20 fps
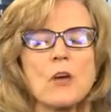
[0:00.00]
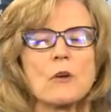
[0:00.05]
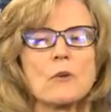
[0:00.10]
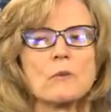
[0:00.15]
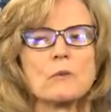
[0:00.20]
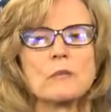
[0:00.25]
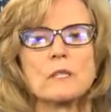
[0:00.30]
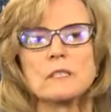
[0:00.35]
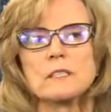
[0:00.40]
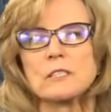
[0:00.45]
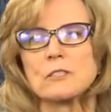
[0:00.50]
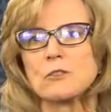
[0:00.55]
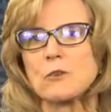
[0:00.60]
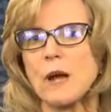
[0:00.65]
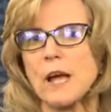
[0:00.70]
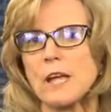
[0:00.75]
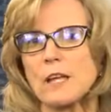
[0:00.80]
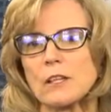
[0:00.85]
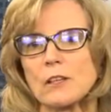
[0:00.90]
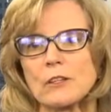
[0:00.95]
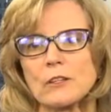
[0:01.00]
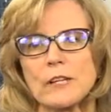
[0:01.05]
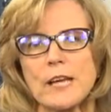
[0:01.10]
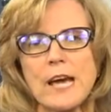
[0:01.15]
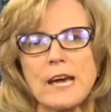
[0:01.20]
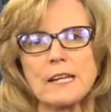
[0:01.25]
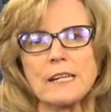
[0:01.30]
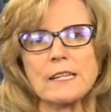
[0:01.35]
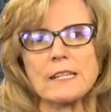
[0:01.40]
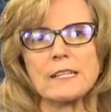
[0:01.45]
really try and look
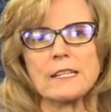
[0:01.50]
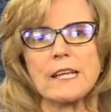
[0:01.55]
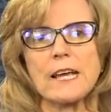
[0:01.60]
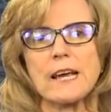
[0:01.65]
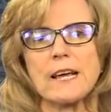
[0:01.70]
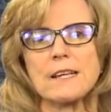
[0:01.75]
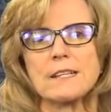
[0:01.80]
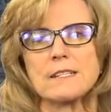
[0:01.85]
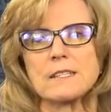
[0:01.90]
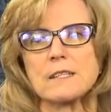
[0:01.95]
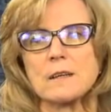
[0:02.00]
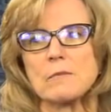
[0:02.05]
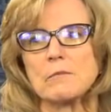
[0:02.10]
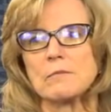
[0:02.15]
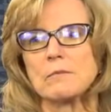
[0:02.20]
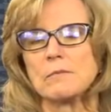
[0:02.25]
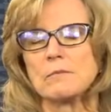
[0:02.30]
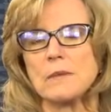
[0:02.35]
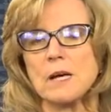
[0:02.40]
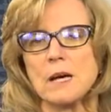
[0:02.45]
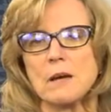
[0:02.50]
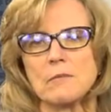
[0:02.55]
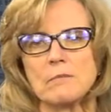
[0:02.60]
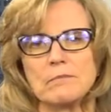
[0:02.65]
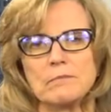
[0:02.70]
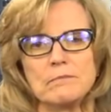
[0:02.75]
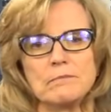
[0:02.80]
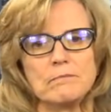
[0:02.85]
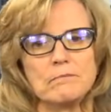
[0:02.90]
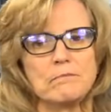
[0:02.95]
at it as a, a
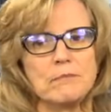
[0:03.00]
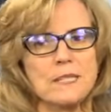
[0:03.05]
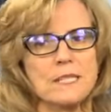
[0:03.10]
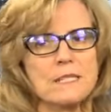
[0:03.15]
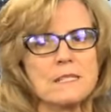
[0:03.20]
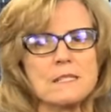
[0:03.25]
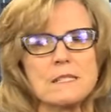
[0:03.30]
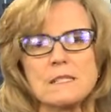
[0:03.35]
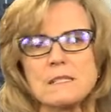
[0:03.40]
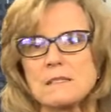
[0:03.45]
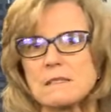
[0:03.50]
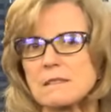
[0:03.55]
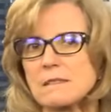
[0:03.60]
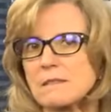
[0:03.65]
business